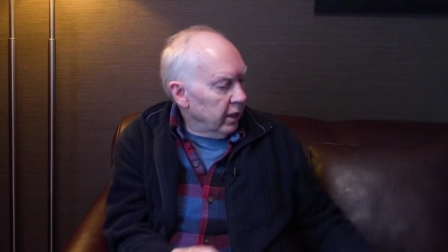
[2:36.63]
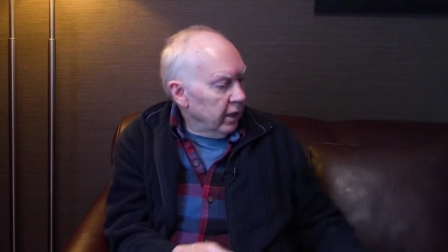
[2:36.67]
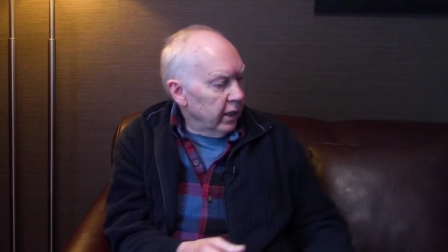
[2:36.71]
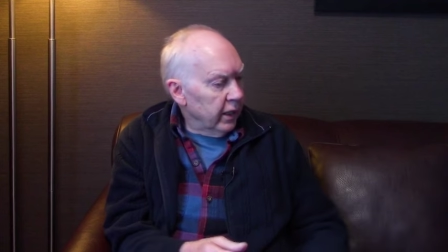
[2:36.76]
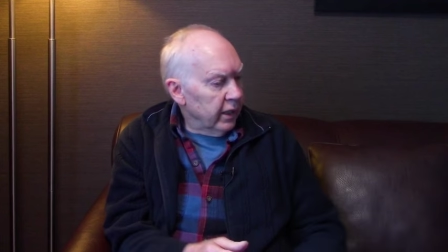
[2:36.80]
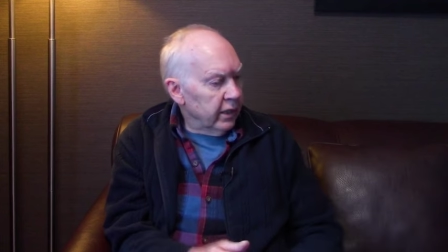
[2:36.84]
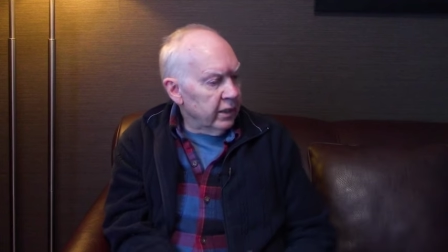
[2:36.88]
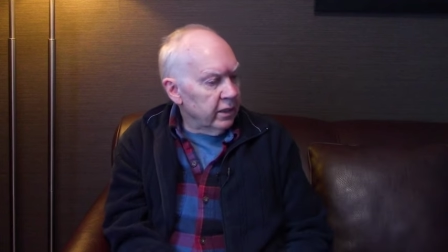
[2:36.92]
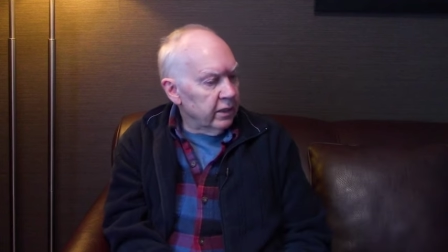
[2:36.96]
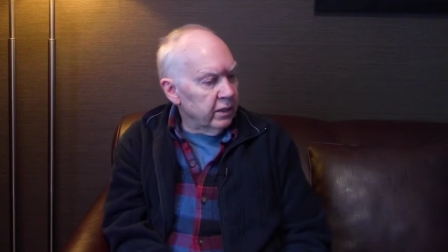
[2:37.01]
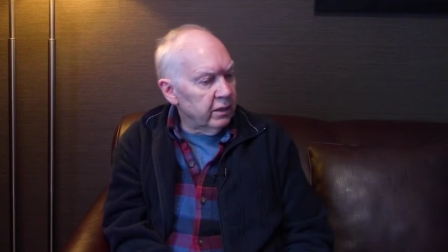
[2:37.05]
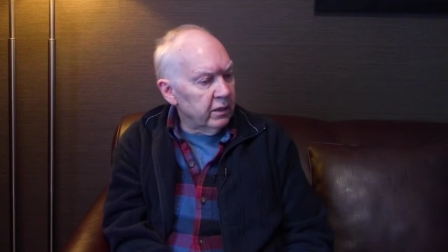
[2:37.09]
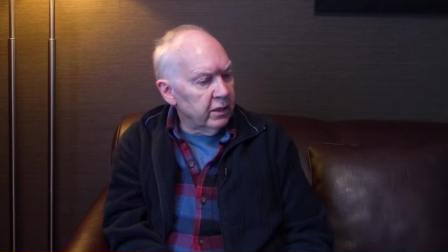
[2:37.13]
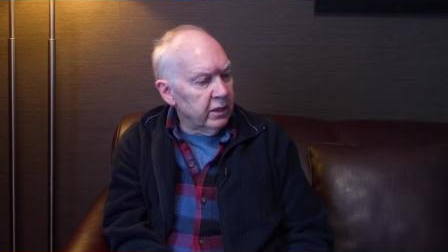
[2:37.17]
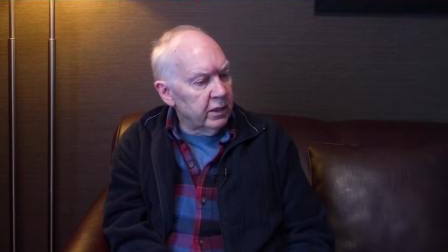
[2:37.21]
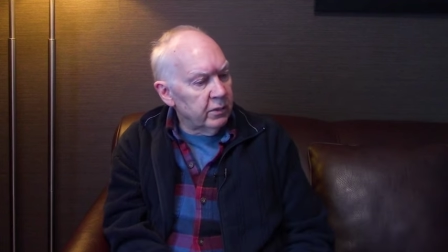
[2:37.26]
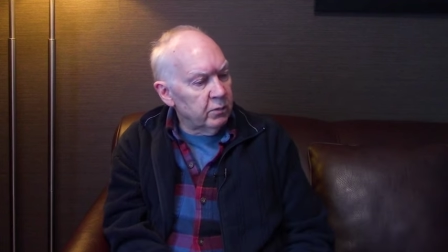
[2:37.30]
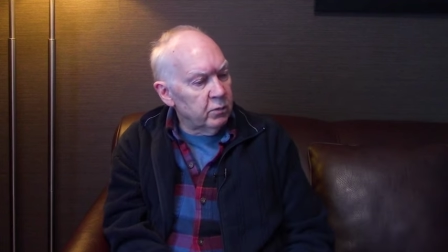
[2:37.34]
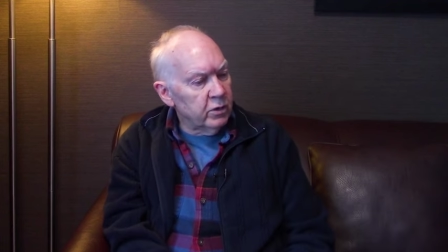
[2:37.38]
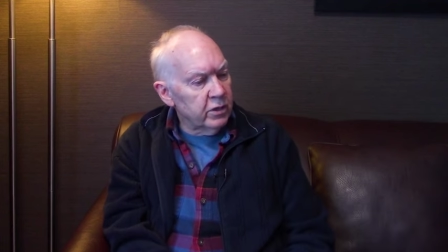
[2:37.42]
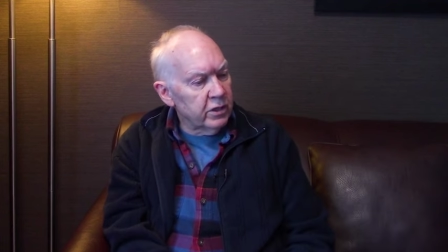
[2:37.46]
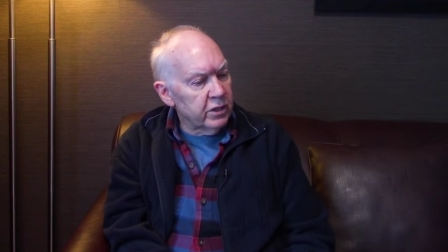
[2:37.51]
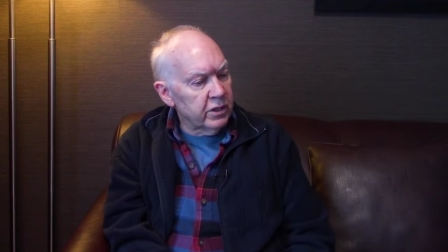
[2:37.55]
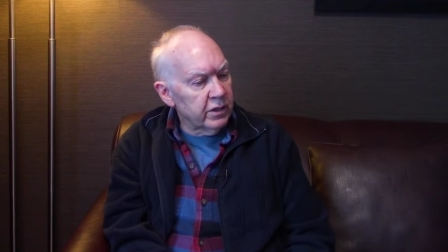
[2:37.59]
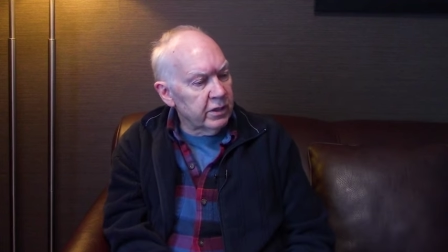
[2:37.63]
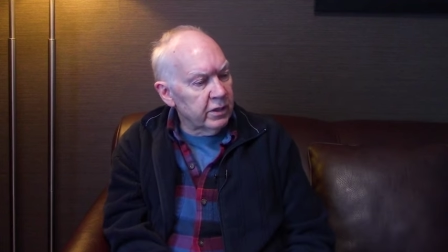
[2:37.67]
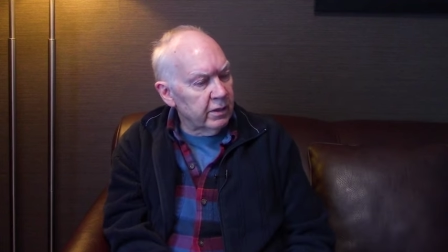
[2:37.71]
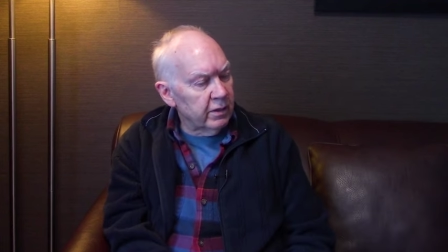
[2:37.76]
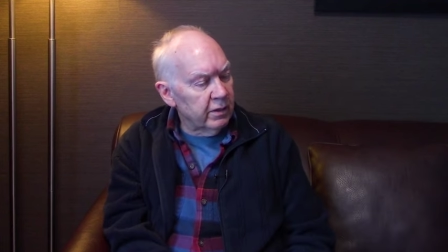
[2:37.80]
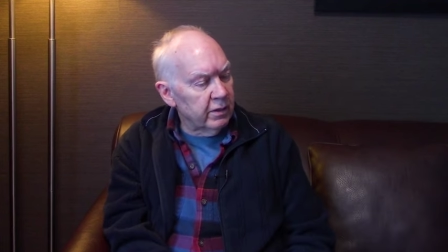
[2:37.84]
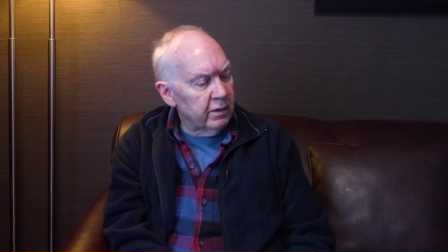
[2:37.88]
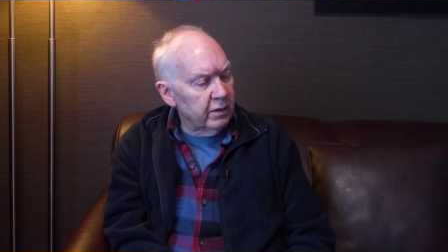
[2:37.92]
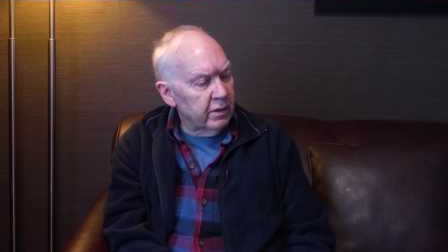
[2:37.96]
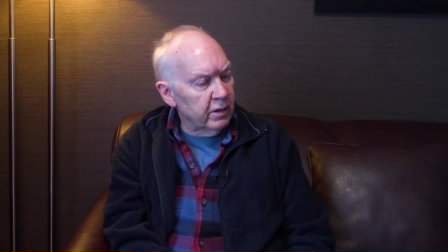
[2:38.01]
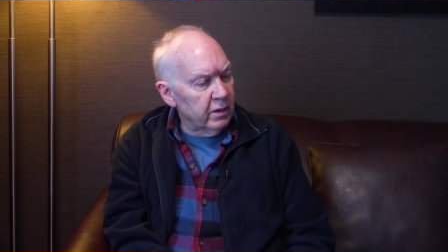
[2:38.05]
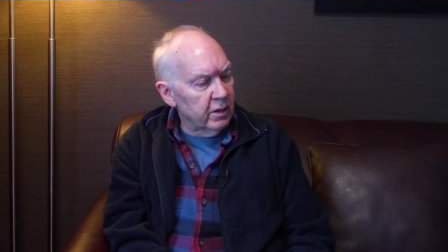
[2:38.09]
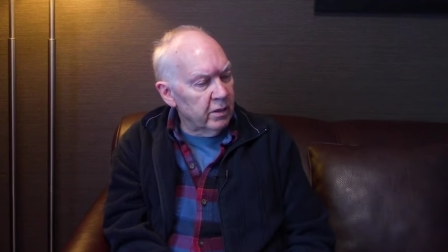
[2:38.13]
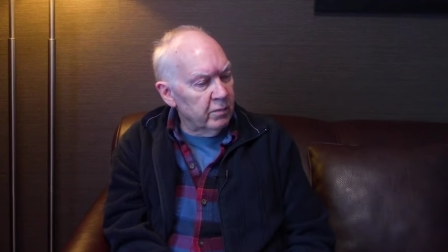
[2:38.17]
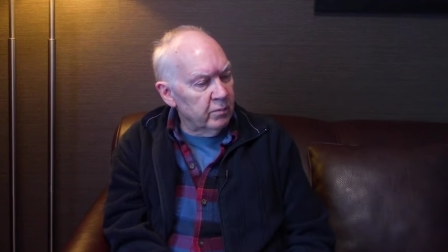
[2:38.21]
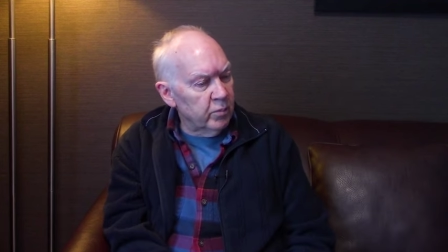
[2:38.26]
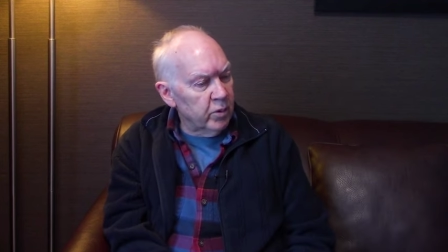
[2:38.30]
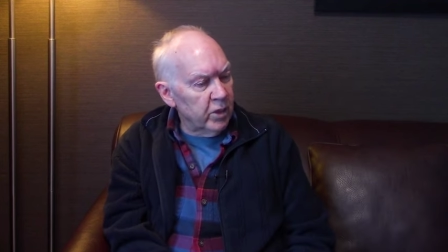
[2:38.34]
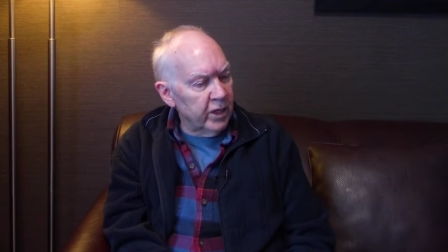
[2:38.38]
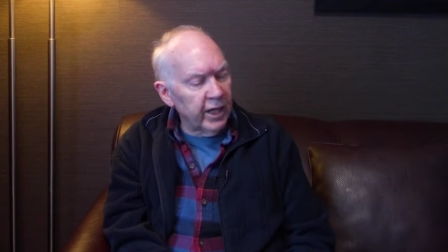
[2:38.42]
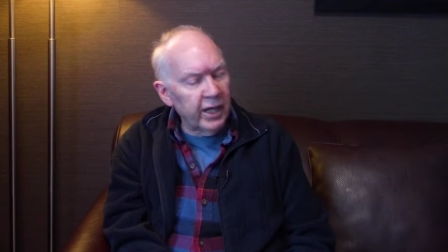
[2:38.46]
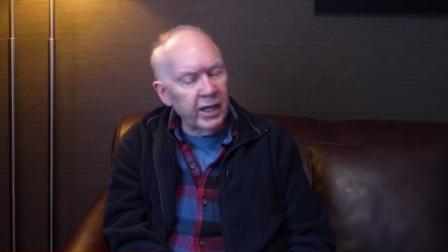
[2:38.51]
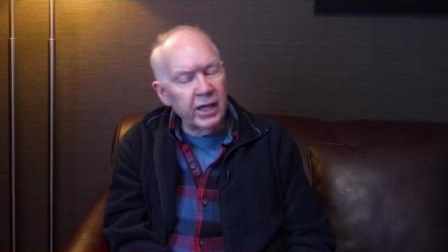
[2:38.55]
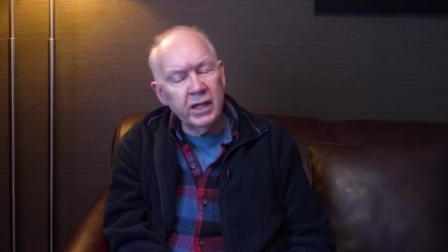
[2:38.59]
And it was
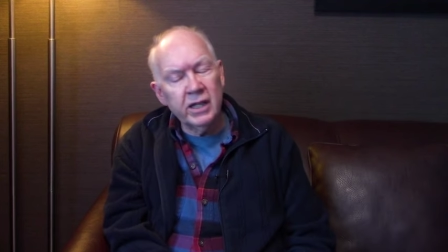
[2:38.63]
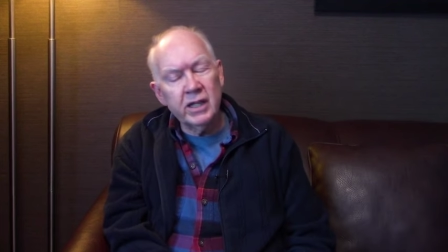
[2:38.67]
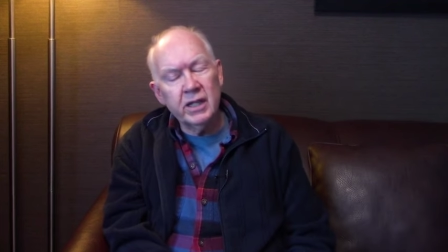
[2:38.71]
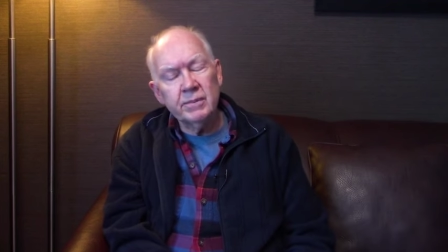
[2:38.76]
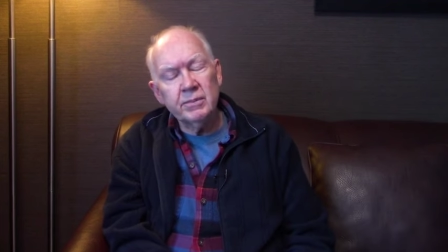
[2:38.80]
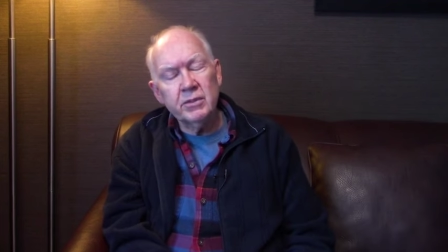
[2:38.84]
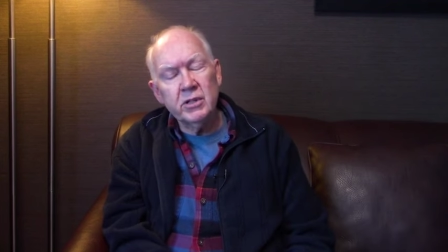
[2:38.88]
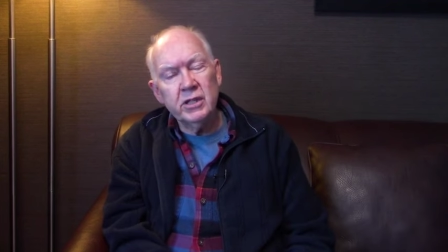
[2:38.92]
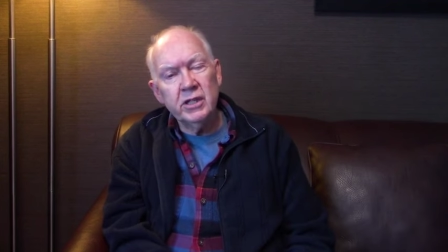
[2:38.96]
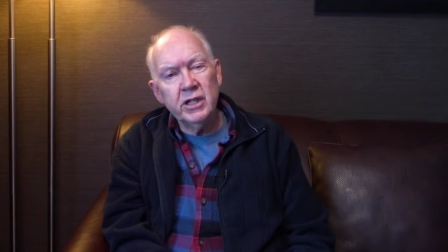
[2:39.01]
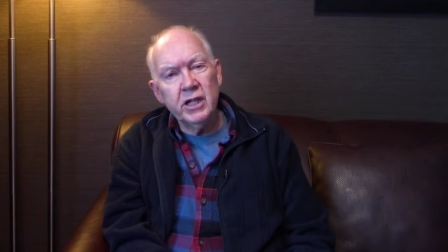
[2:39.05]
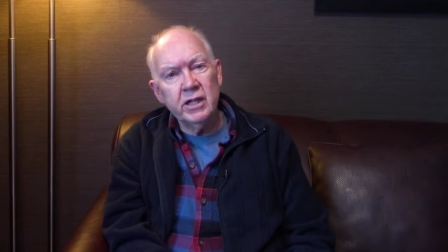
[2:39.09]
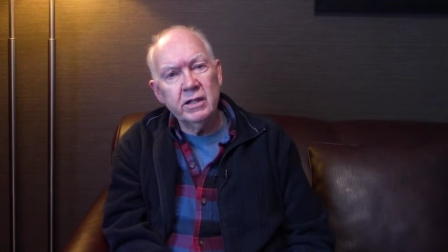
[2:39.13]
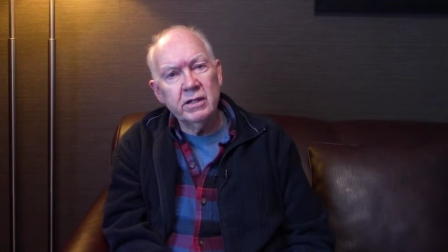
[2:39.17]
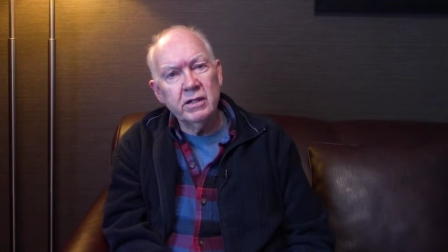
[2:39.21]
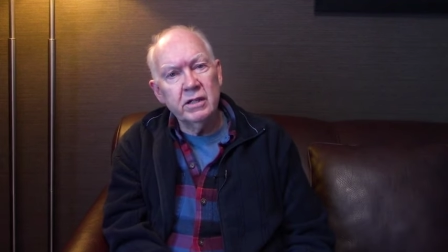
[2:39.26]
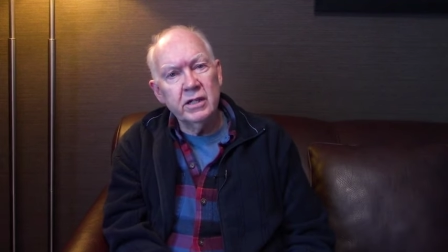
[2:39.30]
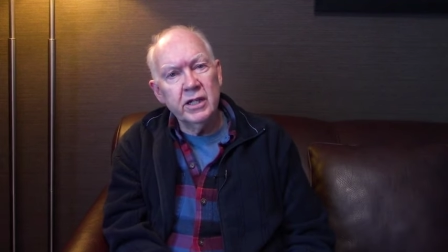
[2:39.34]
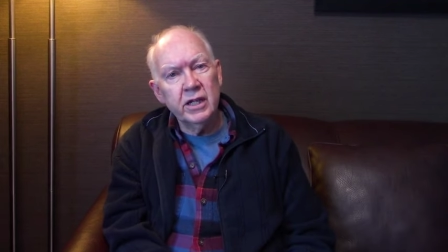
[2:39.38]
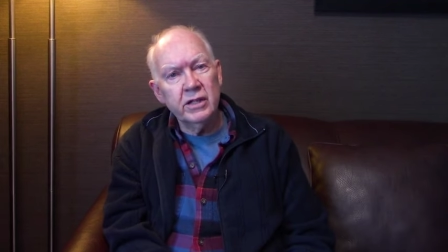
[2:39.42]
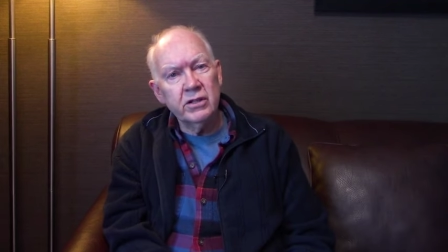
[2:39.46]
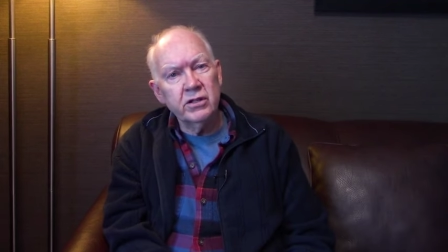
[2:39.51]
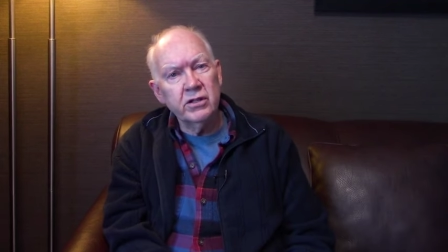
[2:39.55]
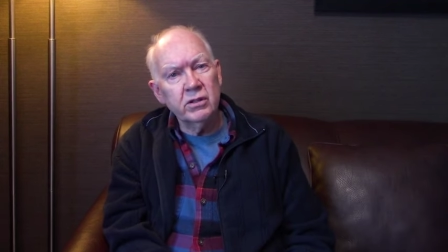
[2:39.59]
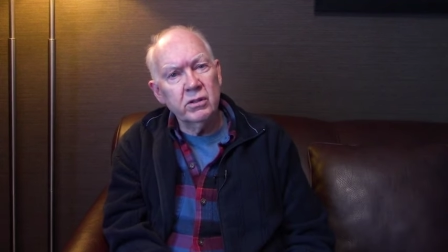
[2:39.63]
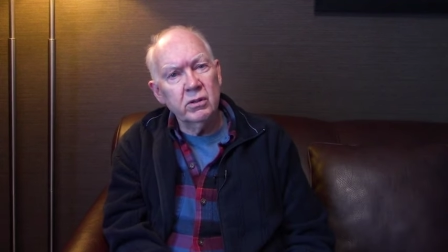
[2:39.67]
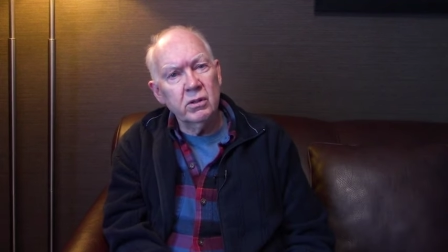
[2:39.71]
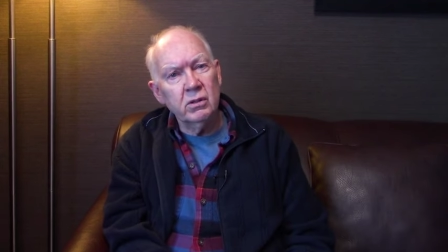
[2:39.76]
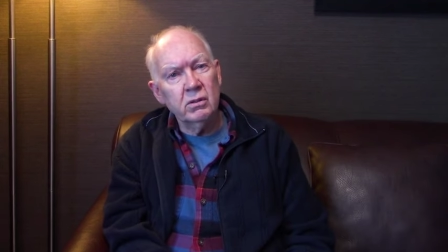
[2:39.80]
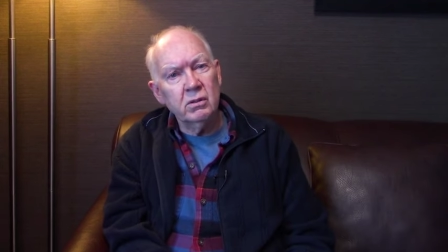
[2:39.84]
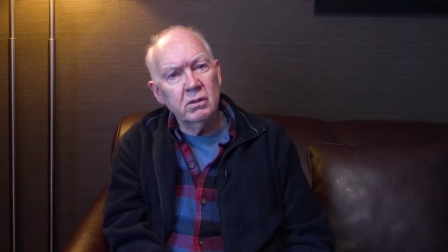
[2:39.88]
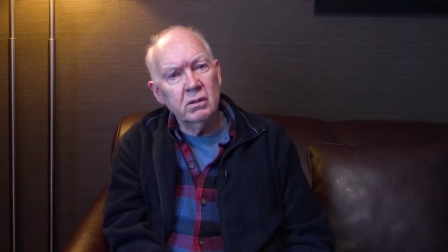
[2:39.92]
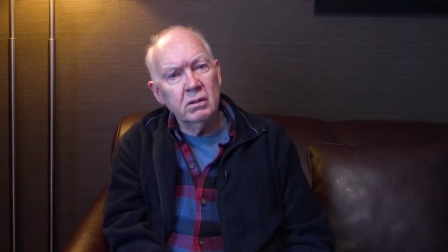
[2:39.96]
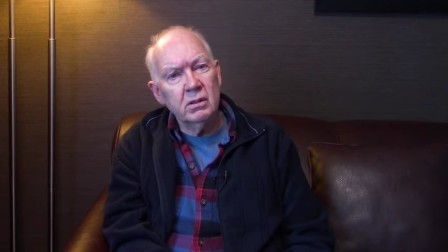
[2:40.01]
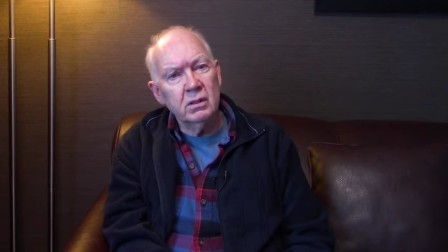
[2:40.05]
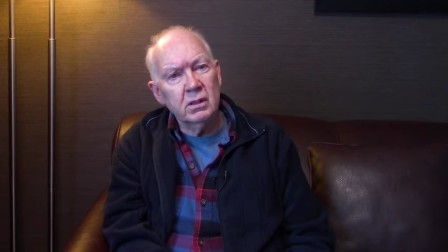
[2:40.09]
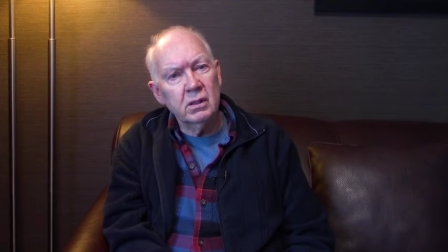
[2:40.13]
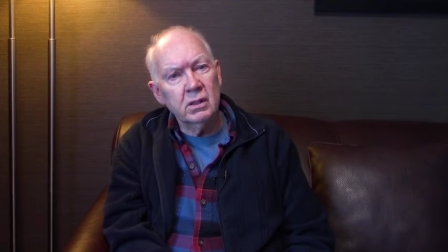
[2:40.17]
bringing it up to date to net zero.